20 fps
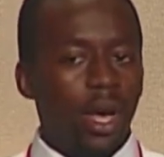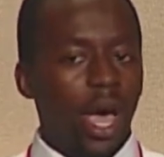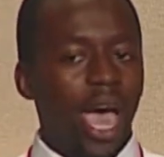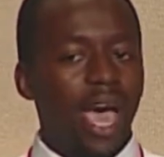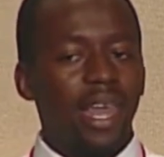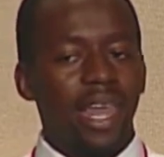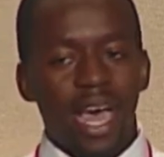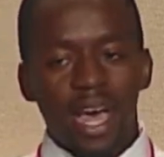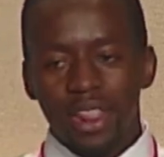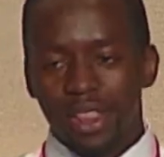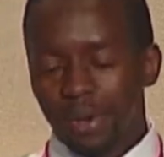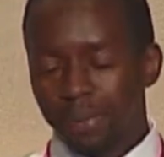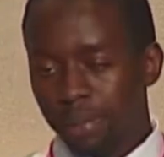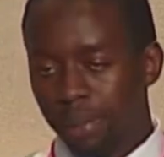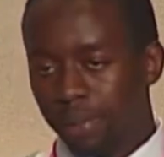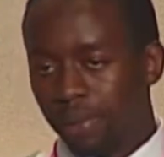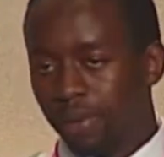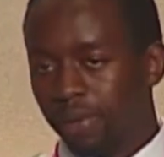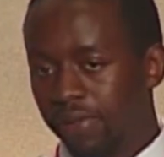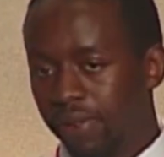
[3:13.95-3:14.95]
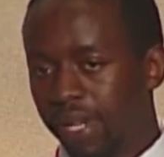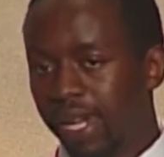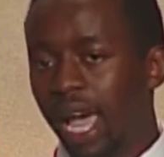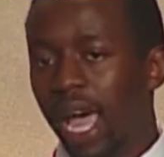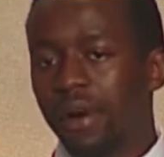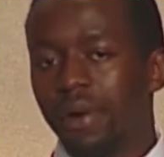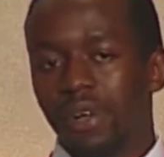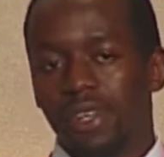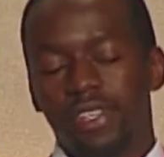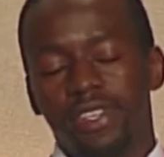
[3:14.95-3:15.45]
had anthropomorphic
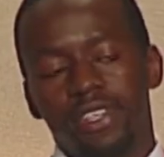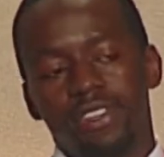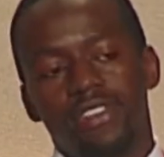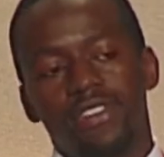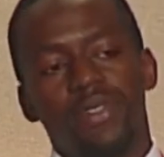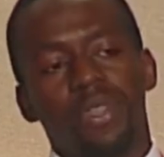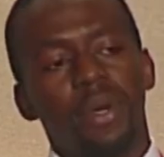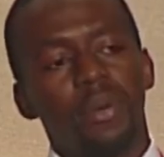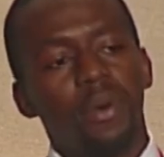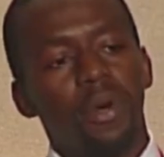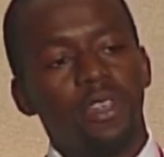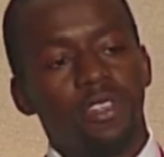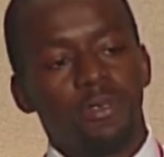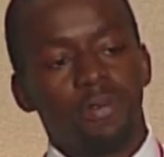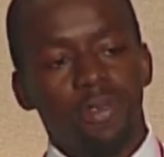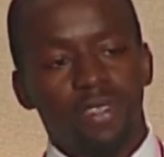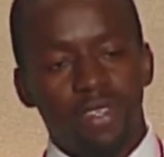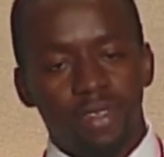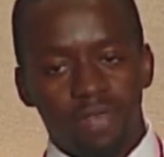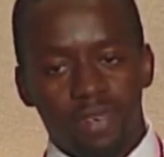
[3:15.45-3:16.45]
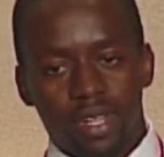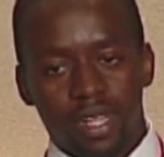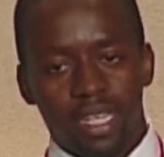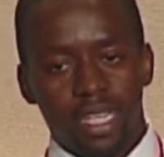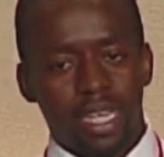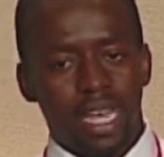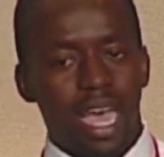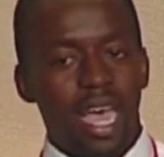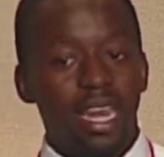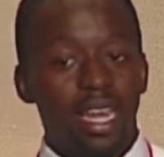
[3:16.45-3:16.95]
characters, so they weren't
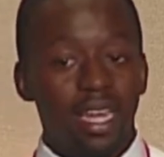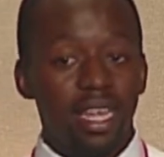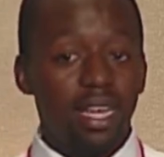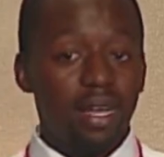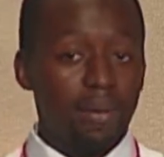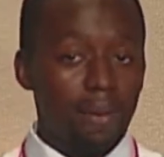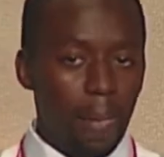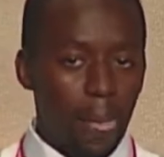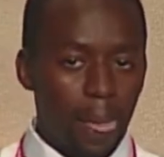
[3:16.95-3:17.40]
specifically any